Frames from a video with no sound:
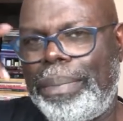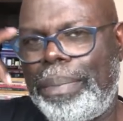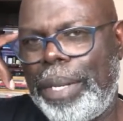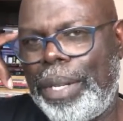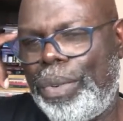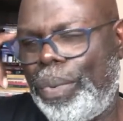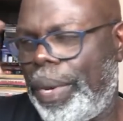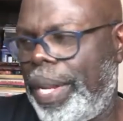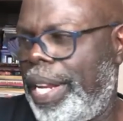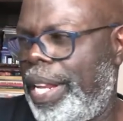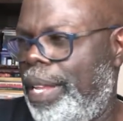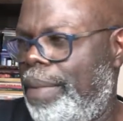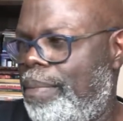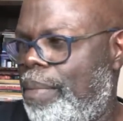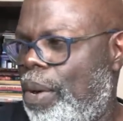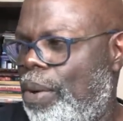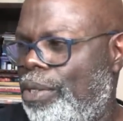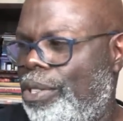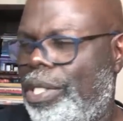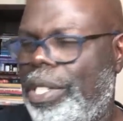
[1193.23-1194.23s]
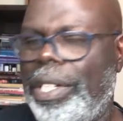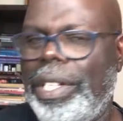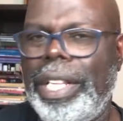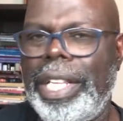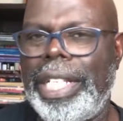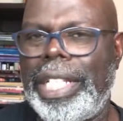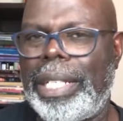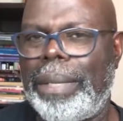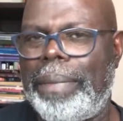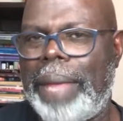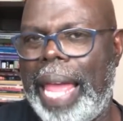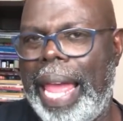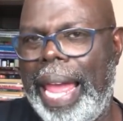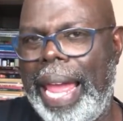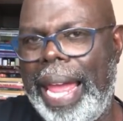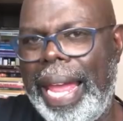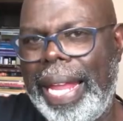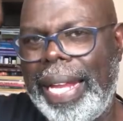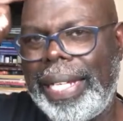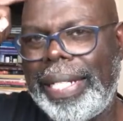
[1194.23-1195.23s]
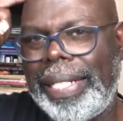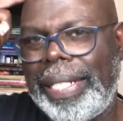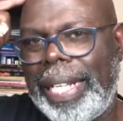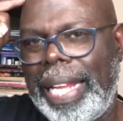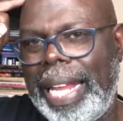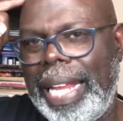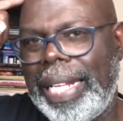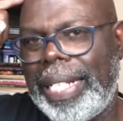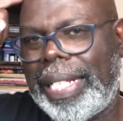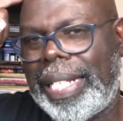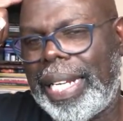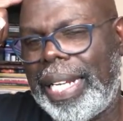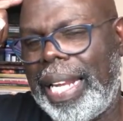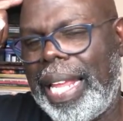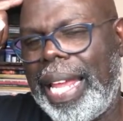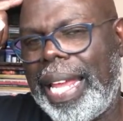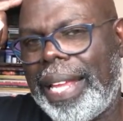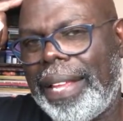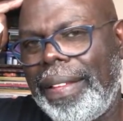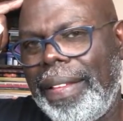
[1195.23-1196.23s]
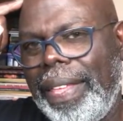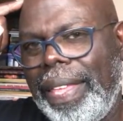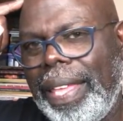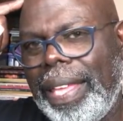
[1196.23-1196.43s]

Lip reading: between emotionalism and intellect,